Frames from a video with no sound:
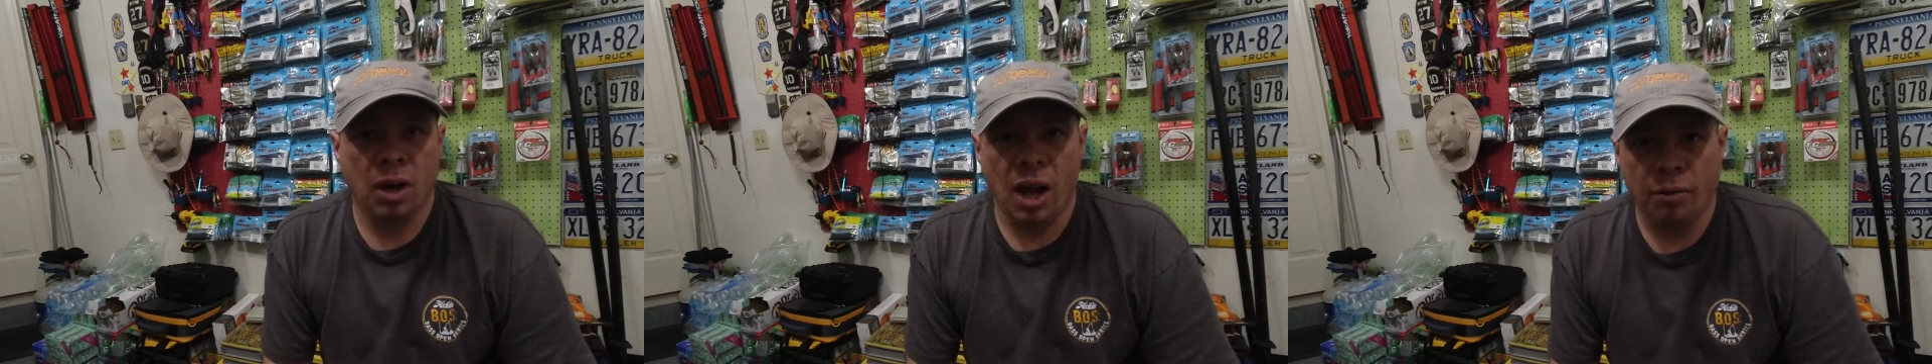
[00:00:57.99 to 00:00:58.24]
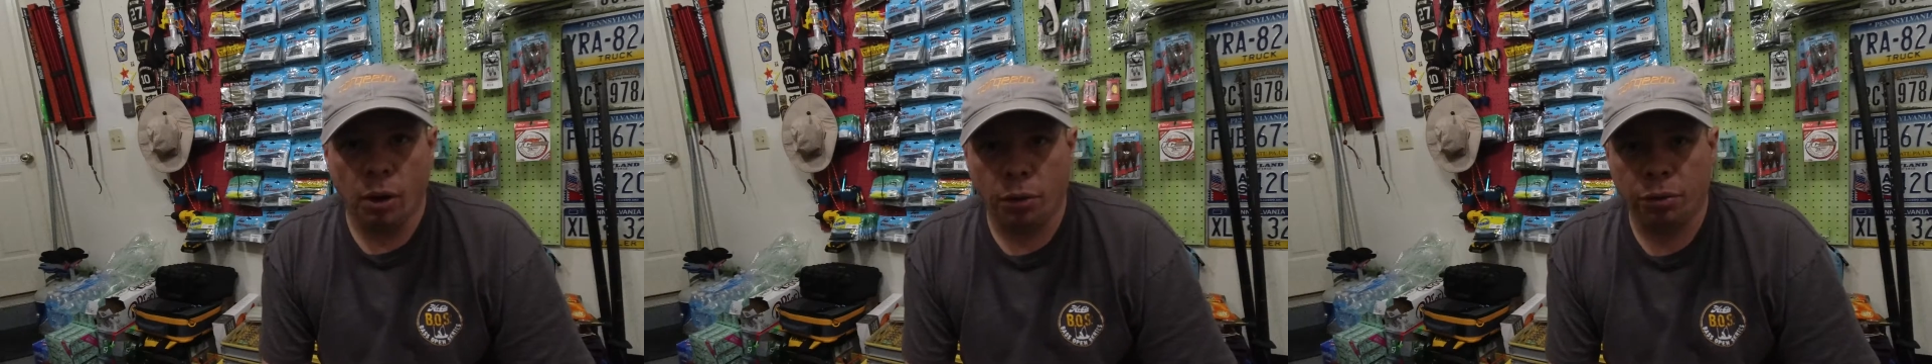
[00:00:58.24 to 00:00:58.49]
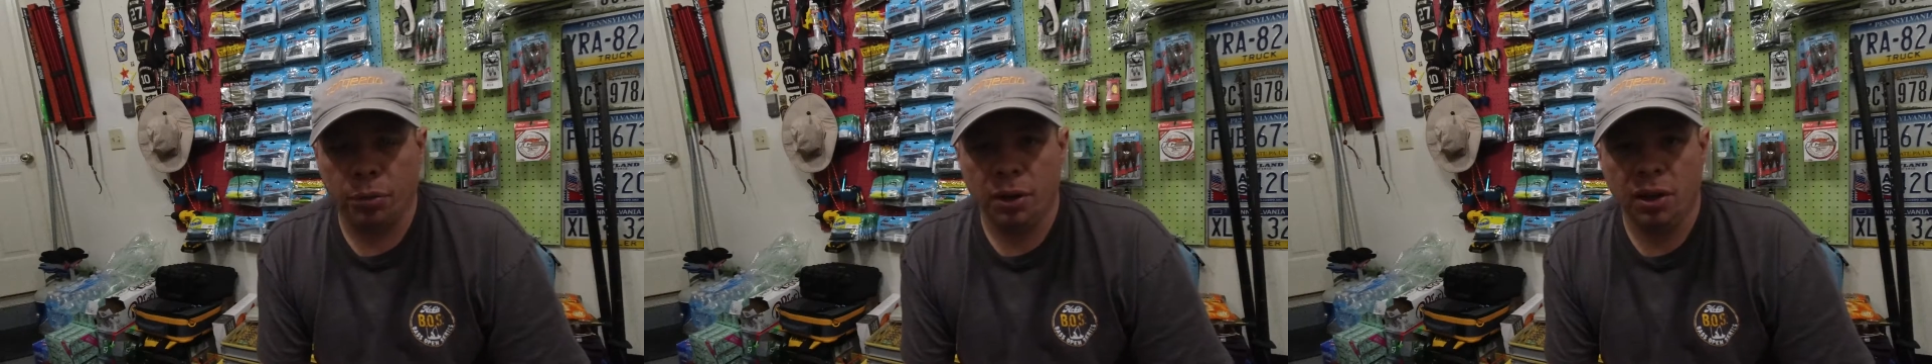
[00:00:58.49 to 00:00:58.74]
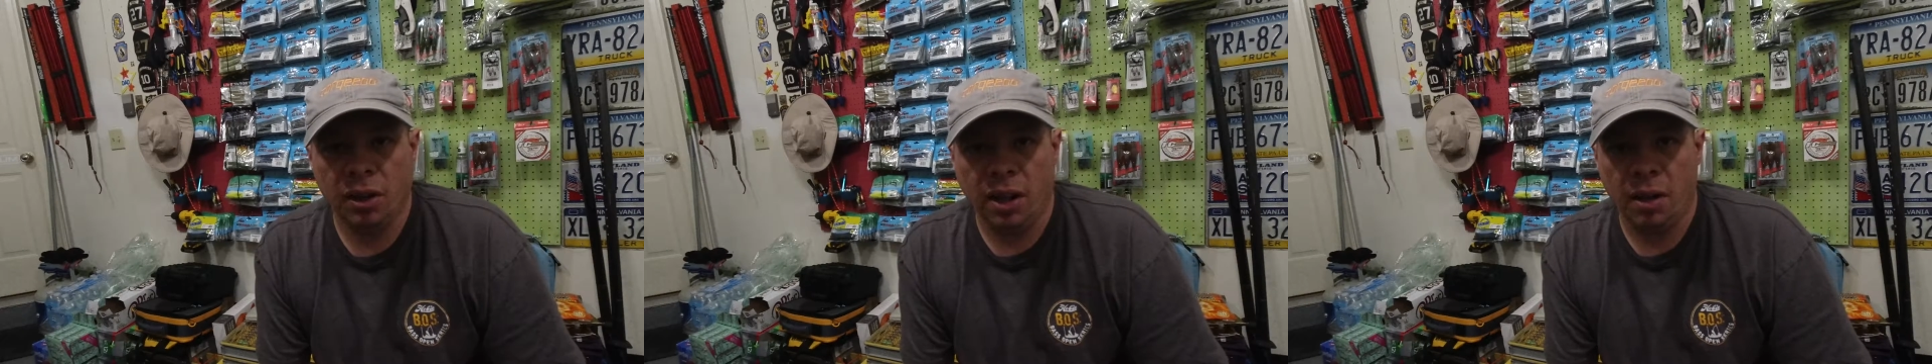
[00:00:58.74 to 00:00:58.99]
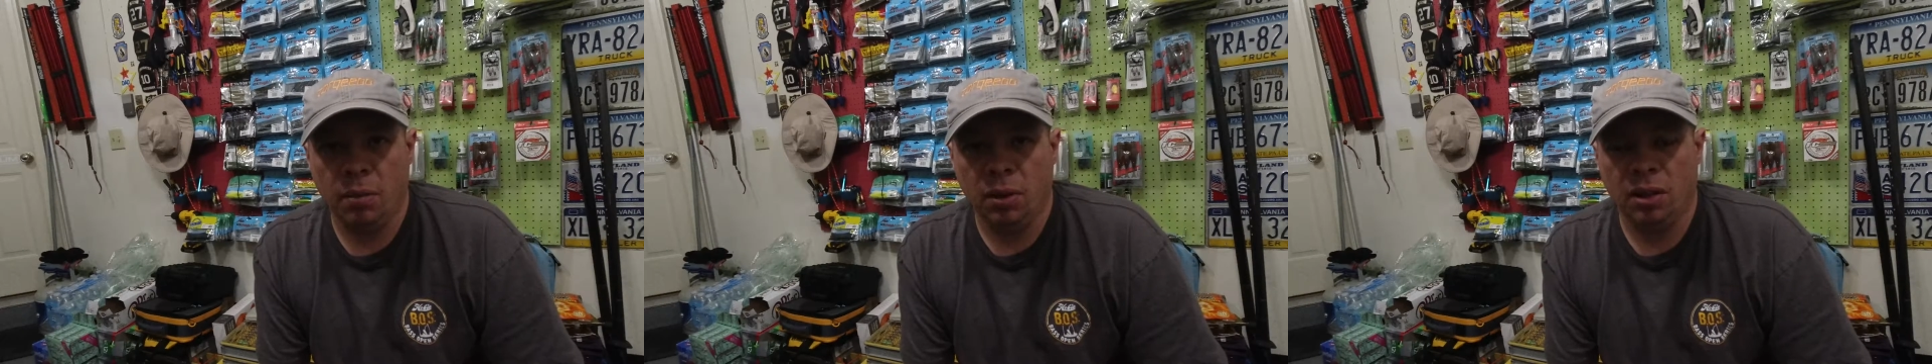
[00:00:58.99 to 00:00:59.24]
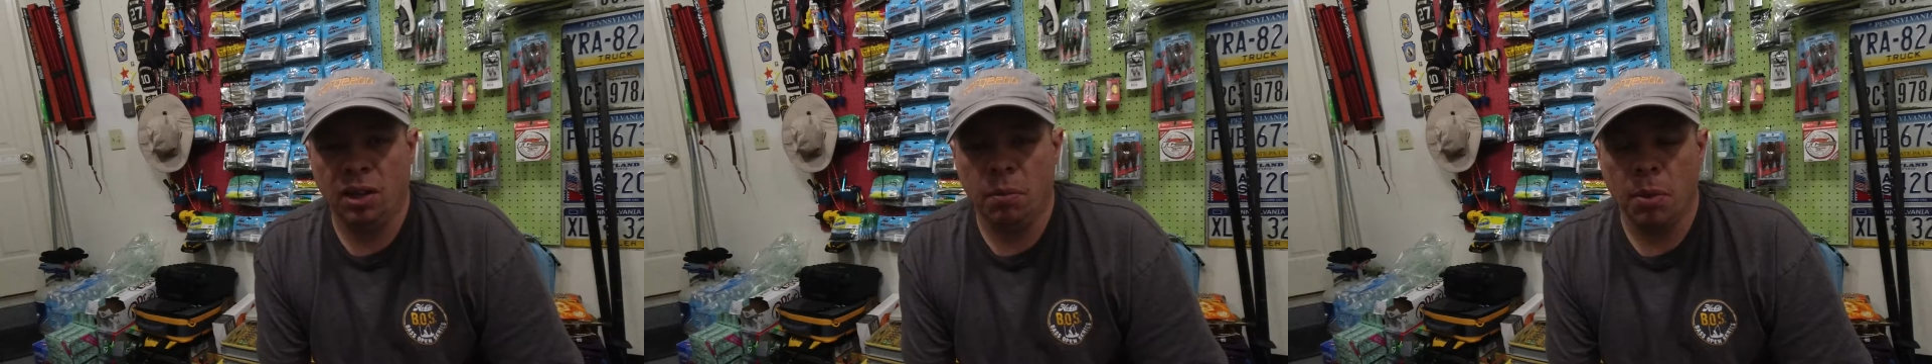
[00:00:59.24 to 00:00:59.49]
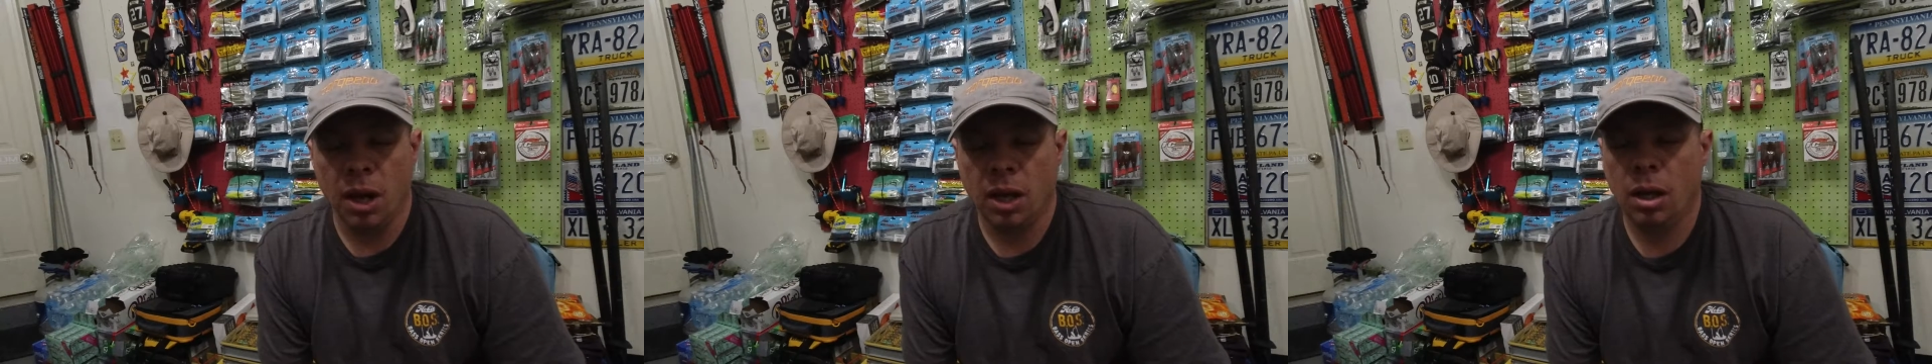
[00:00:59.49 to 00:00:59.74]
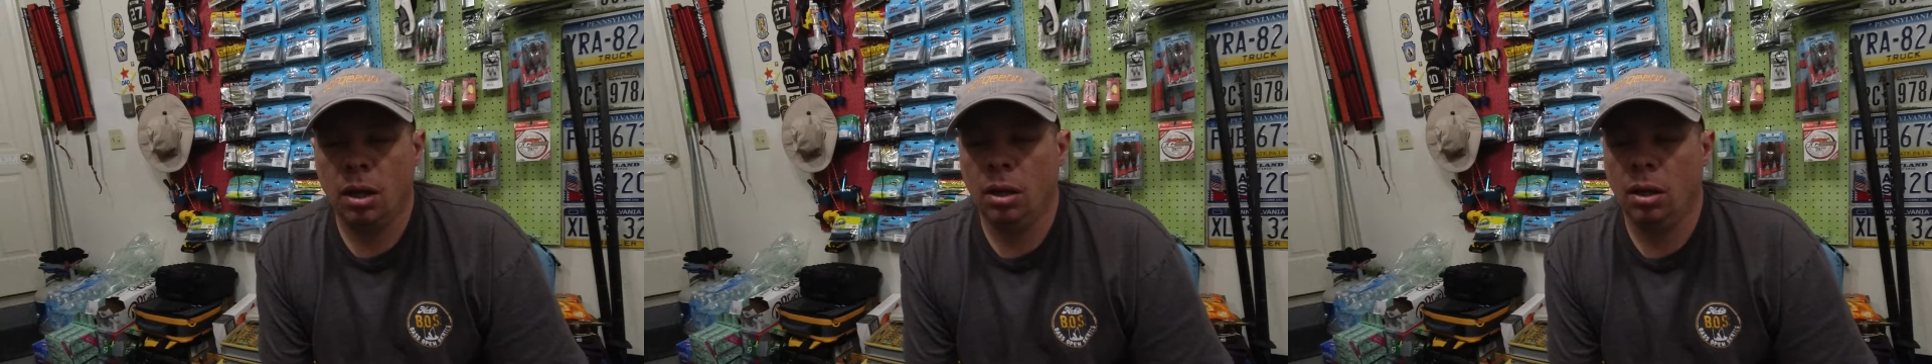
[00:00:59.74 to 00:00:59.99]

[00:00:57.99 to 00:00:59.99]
have all three that they make.